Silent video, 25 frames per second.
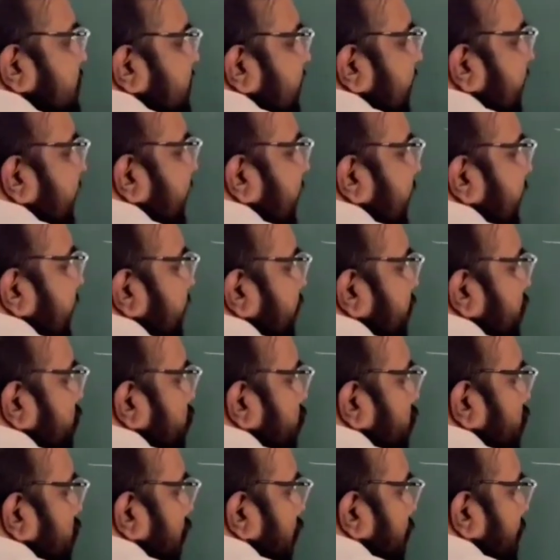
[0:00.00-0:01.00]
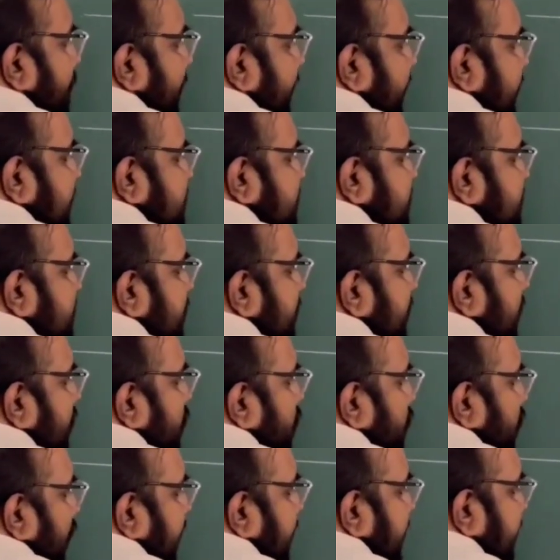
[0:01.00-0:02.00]
this area into two components,
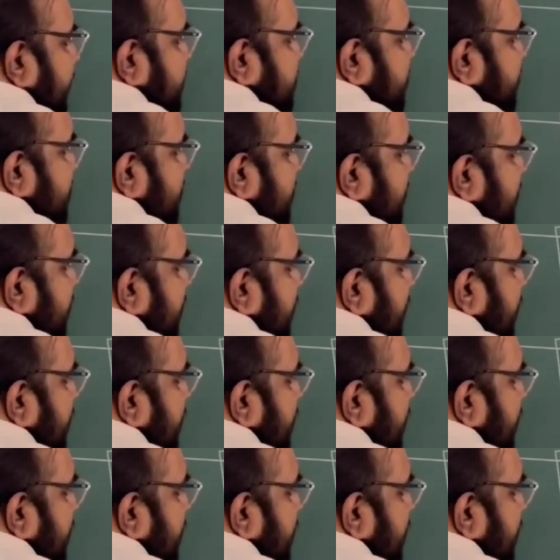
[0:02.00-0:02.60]
one is